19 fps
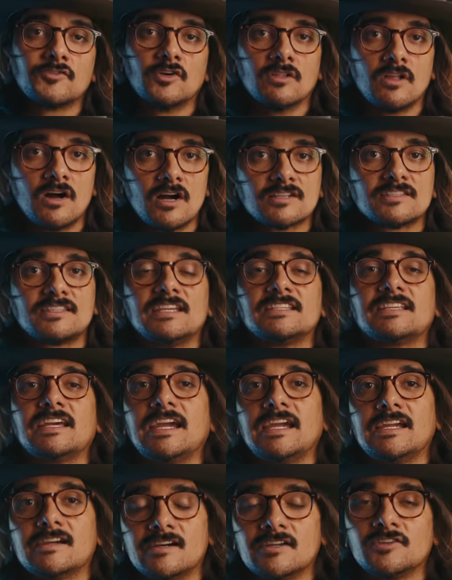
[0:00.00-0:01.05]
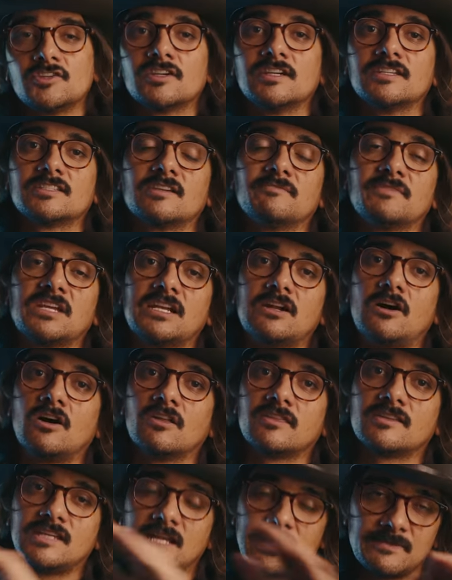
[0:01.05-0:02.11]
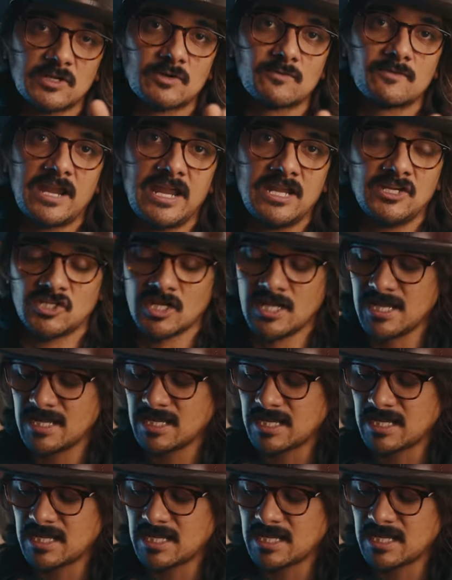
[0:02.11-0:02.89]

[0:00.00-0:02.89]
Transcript: the log stays at 800, so I'm getting all the dynamic range.